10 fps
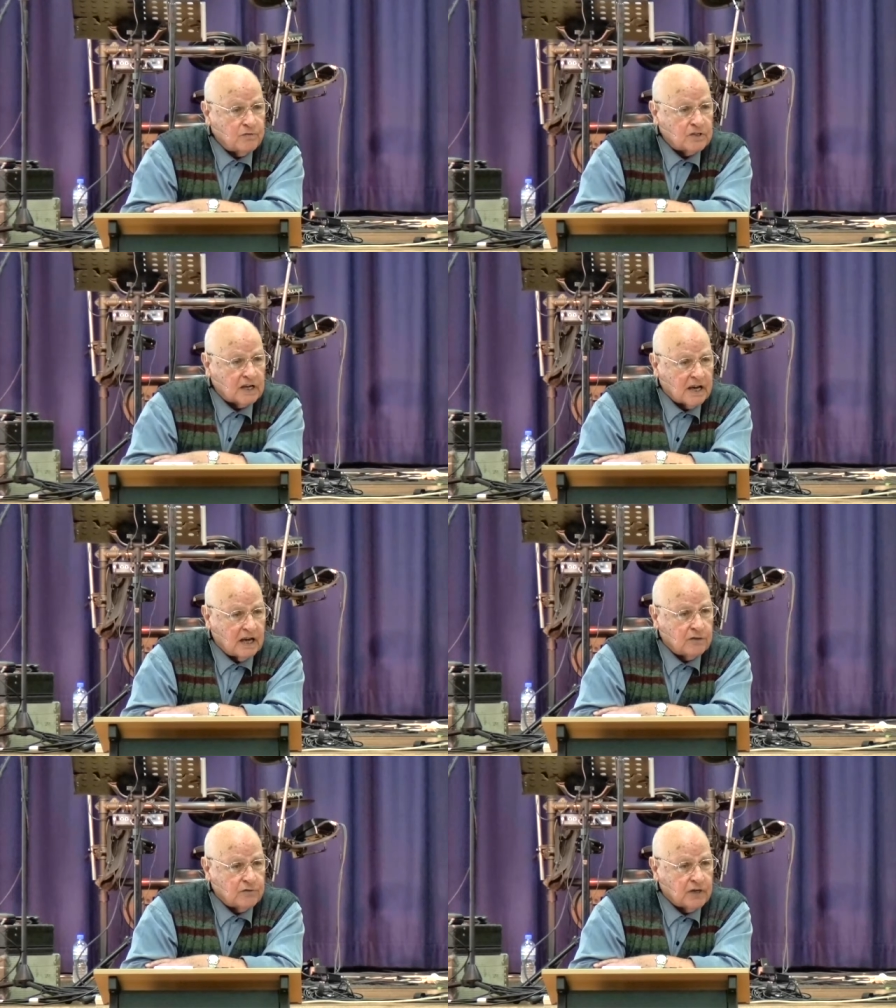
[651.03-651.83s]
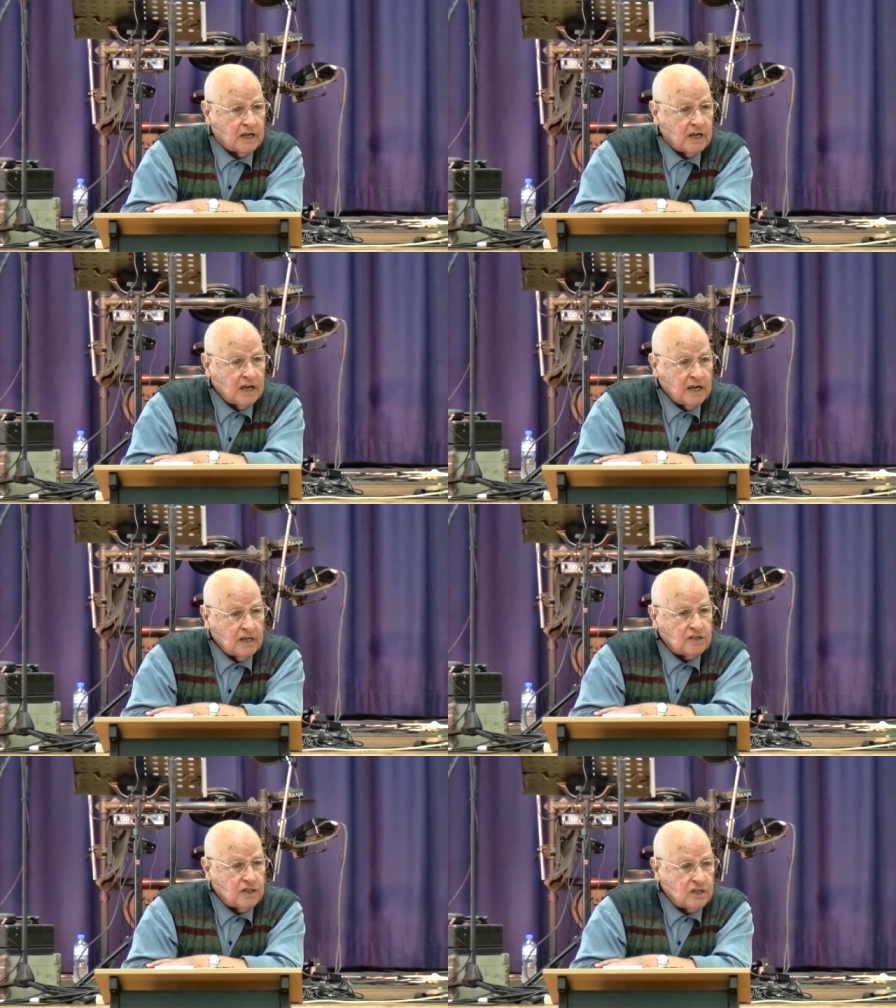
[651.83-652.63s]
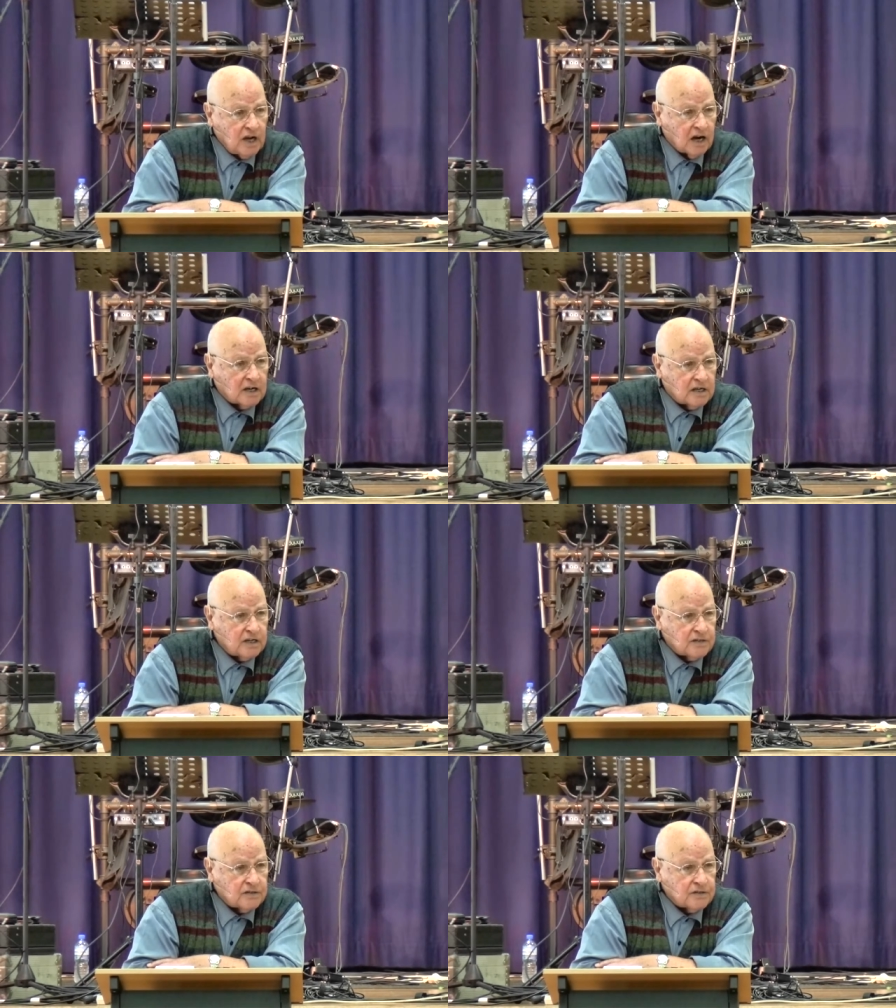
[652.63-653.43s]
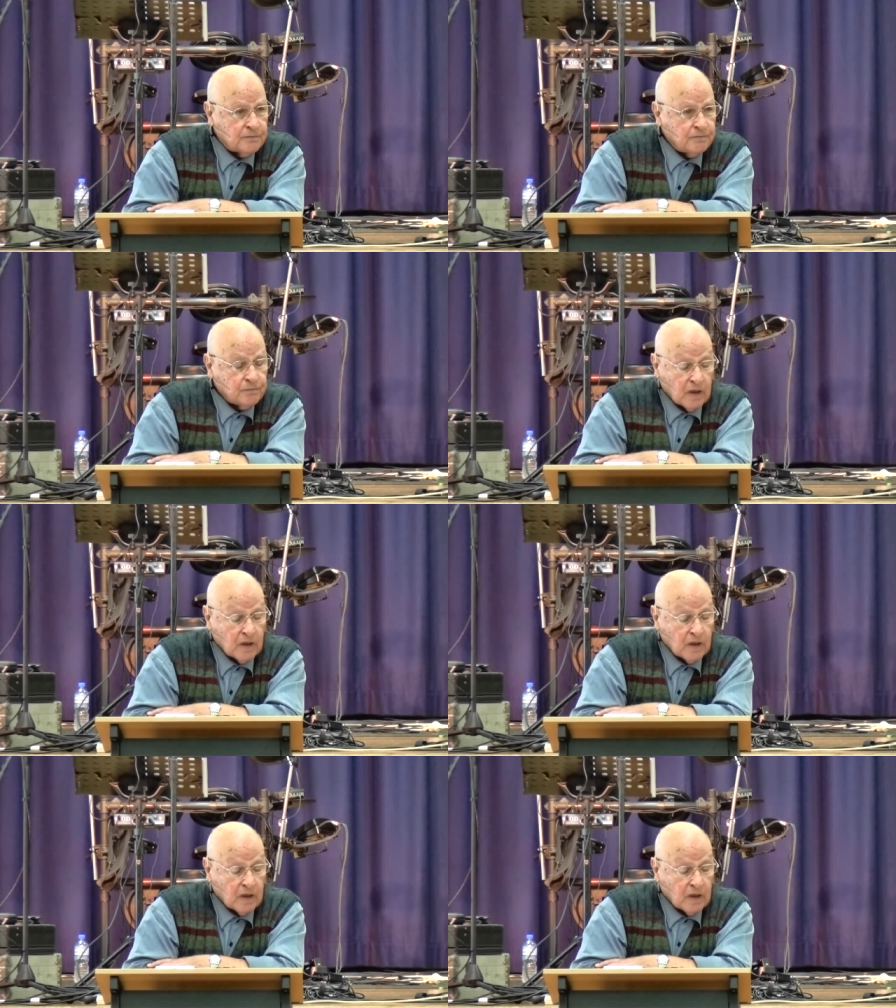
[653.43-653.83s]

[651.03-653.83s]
for the country is in darkness.